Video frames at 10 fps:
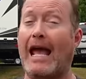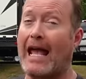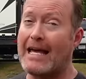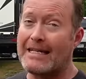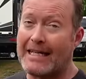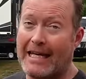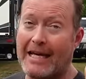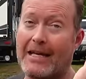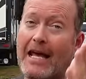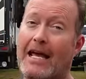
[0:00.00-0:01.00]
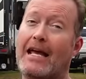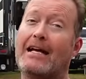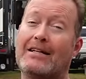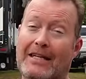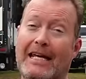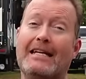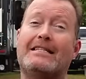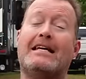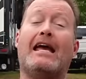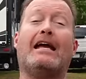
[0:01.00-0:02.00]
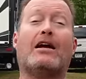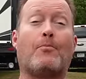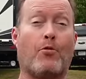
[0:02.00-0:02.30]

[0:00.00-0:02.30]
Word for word: and get a Clean Tank